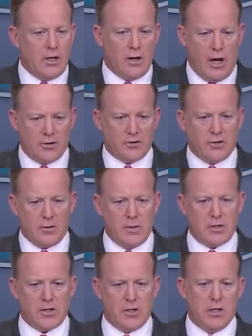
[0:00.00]
there's an international
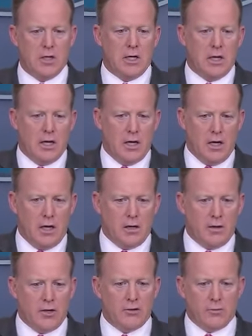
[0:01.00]
commission uh,
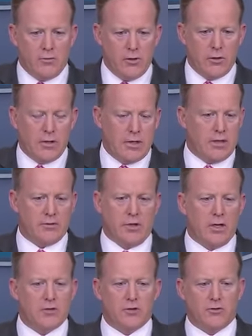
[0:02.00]
that is reviewing
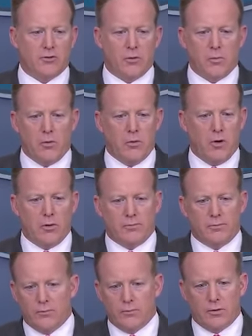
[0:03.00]
this and issues a
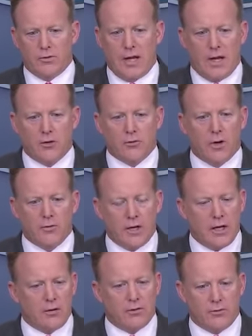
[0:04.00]
report so 10 to
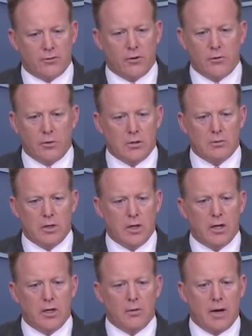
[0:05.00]
12 days, and so we'll
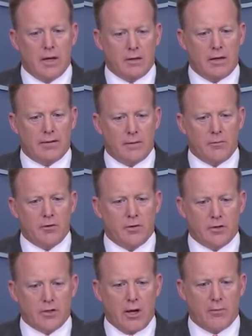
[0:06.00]
wait and let them do
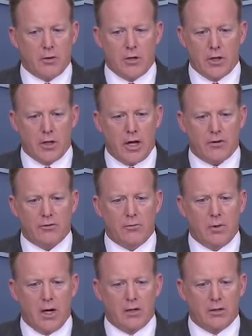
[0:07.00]
their job. There were
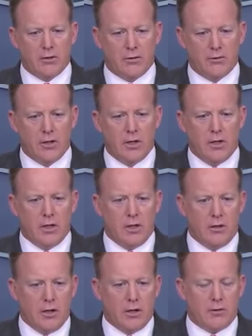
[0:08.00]
international monitors
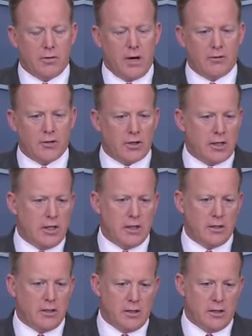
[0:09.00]
uh, throughout
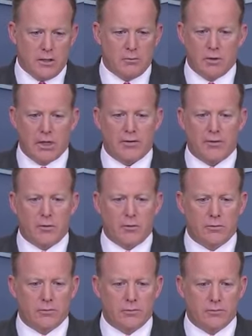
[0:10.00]
Turkey, and we'll and let the.
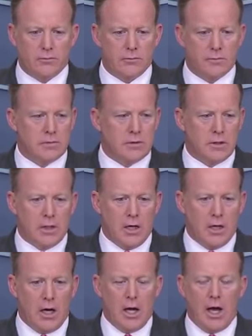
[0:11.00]
Would he like to see
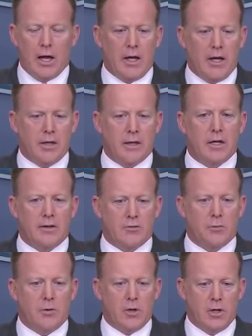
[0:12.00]
Erdogan do? I, I think at
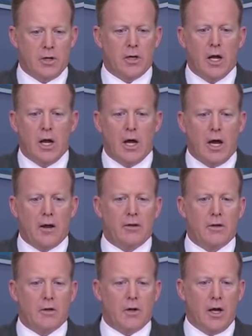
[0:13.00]
this point, I
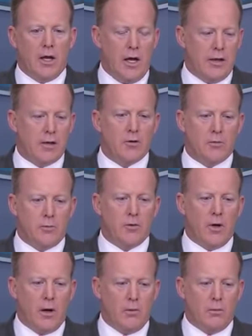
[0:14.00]
don't think, I, I think it would,
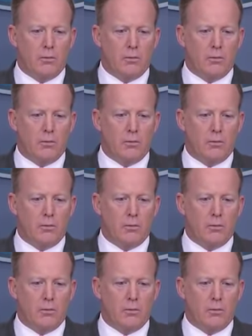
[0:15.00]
